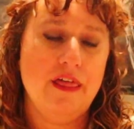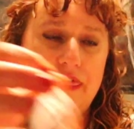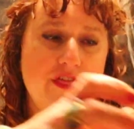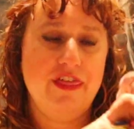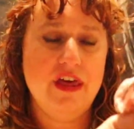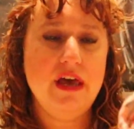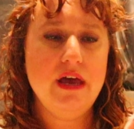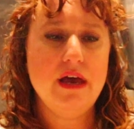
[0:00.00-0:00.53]

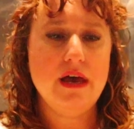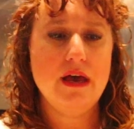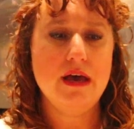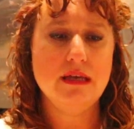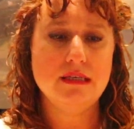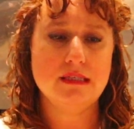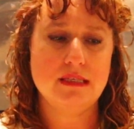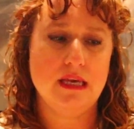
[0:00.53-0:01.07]

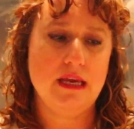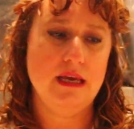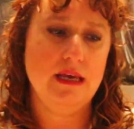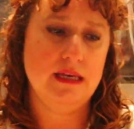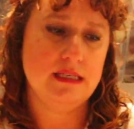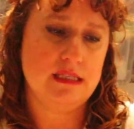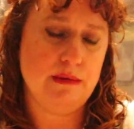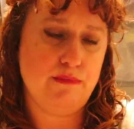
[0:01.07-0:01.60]
This
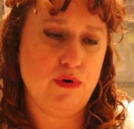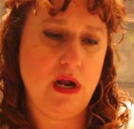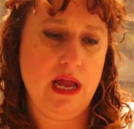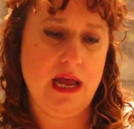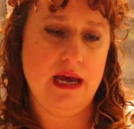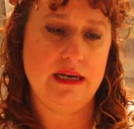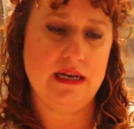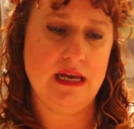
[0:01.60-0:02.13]
is the
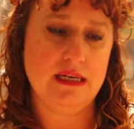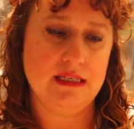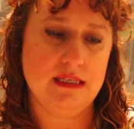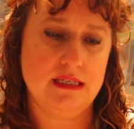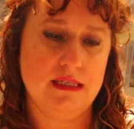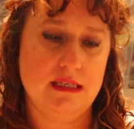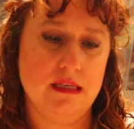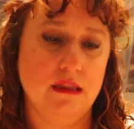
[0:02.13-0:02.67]
brand
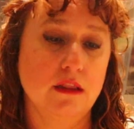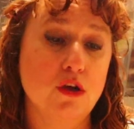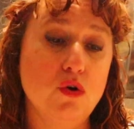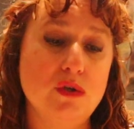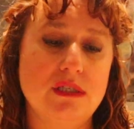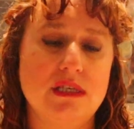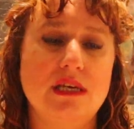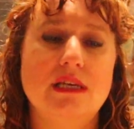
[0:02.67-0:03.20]

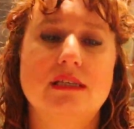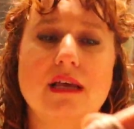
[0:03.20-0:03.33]
Lucy,